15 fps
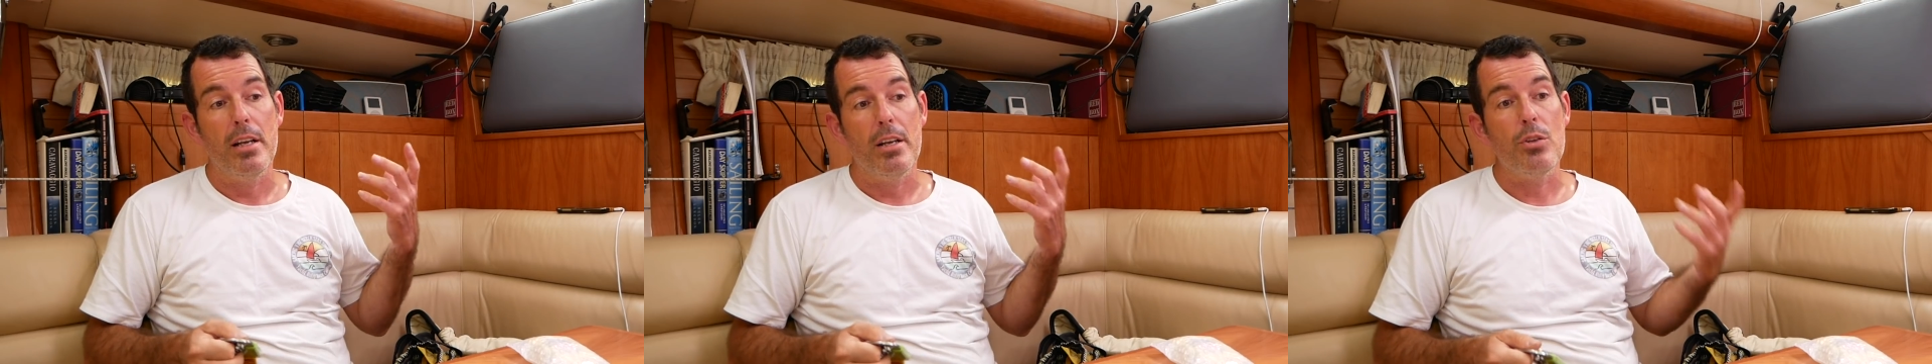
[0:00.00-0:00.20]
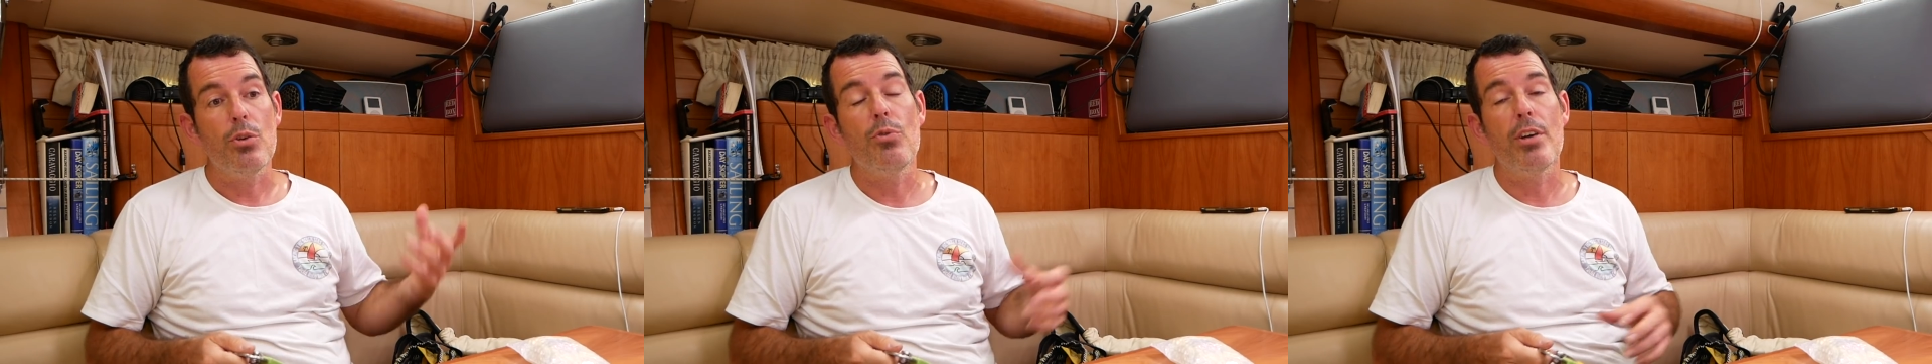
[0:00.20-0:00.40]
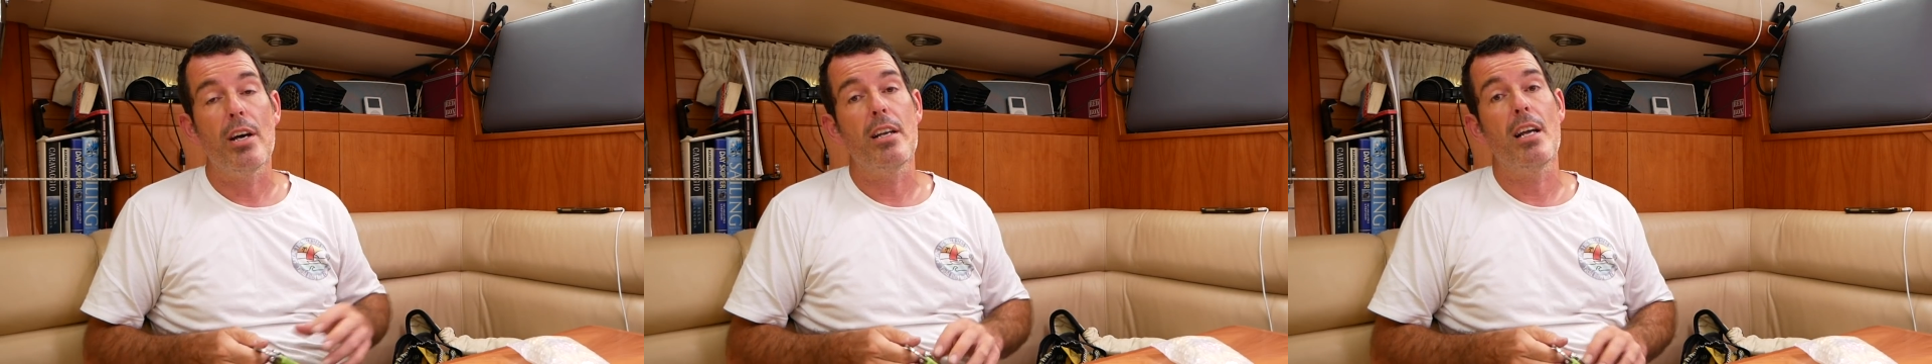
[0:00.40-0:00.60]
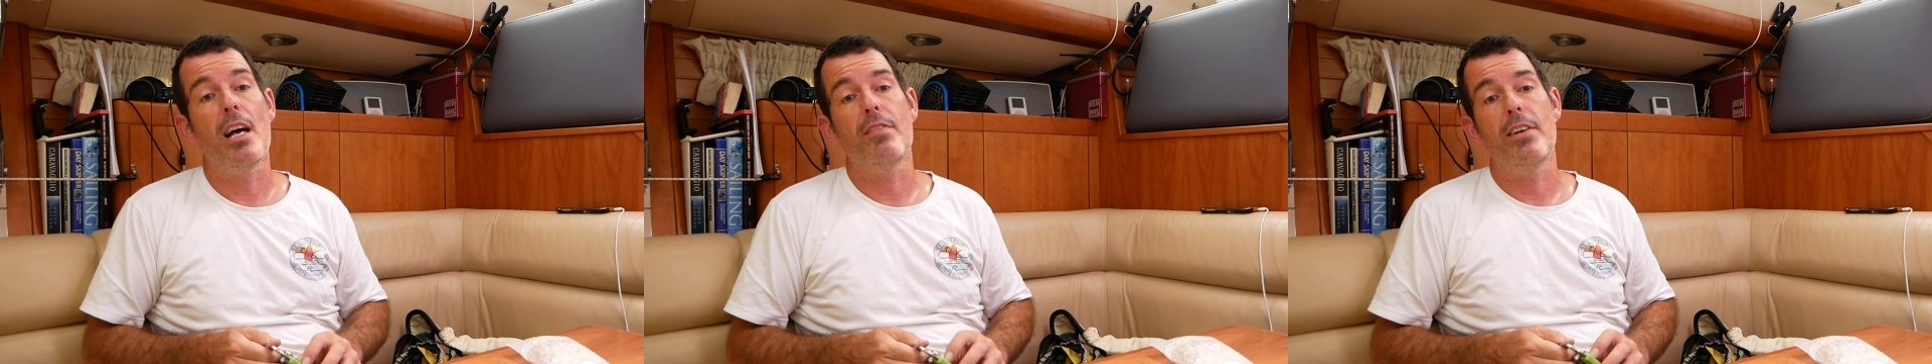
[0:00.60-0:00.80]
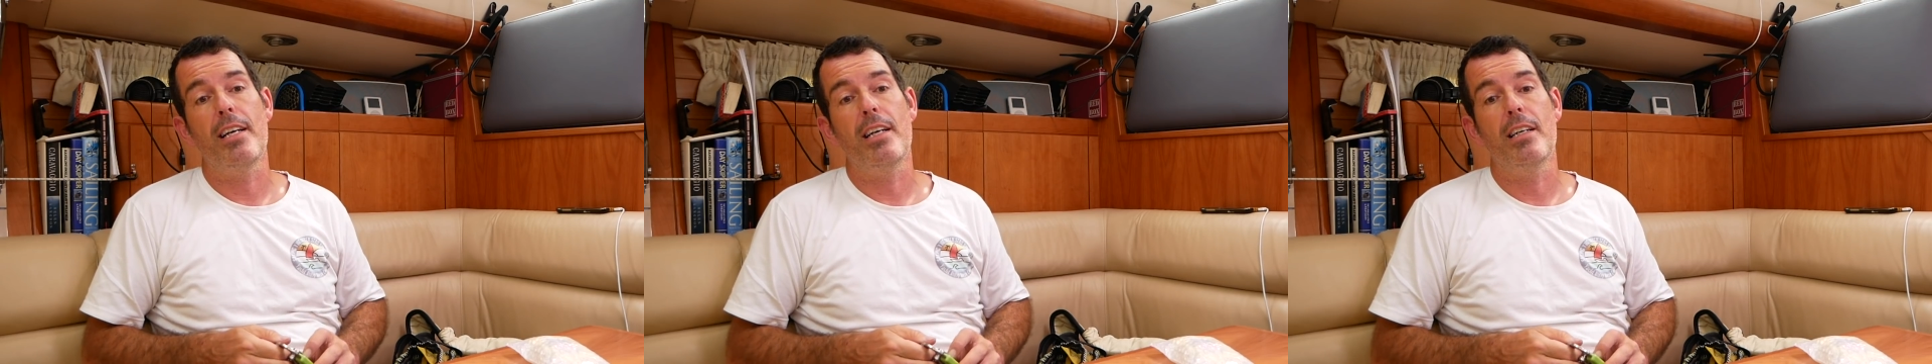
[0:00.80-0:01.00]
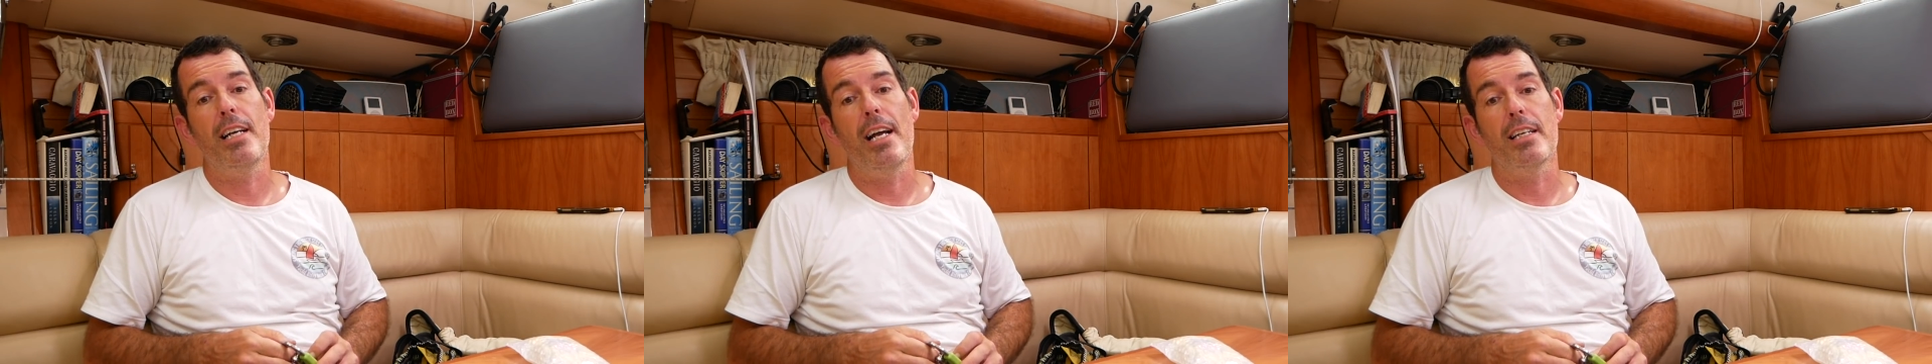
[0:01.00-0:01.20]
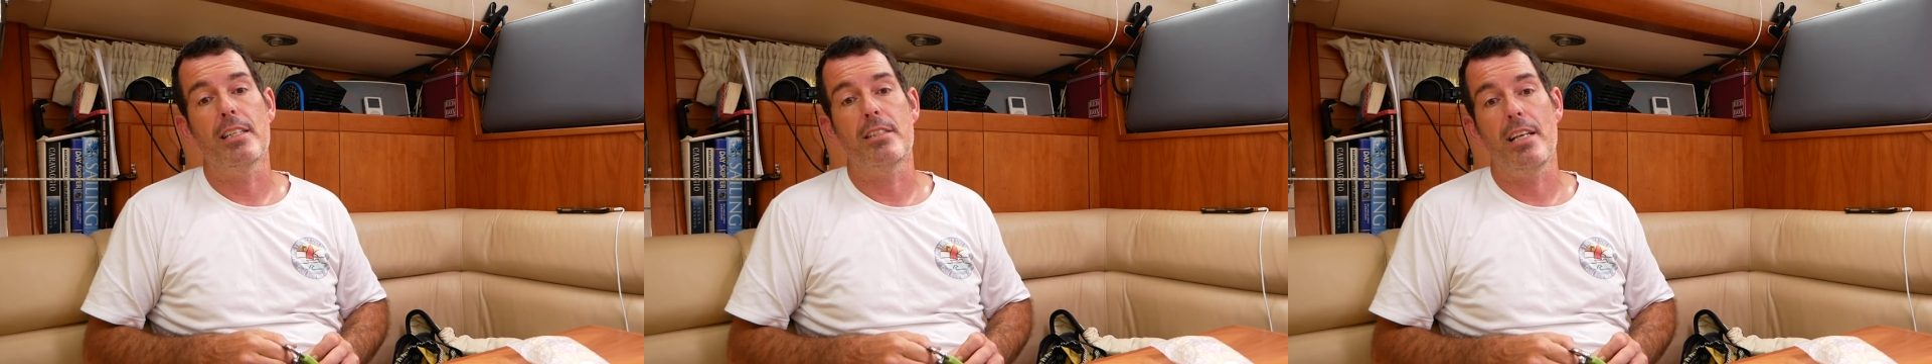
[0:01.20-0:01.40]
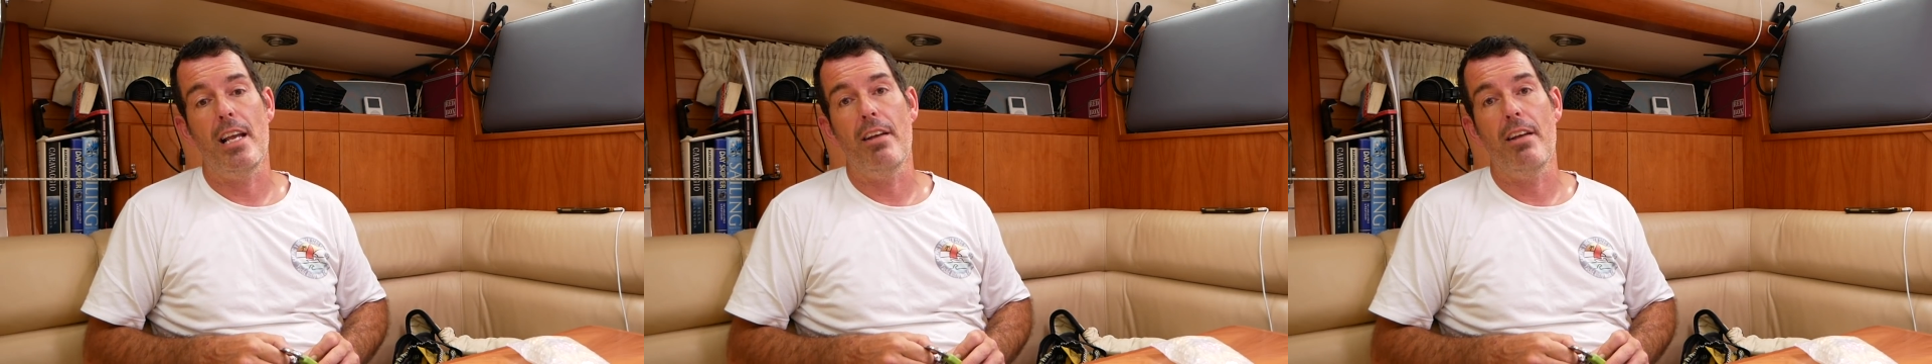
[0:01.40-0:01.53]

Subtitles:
you then have AIS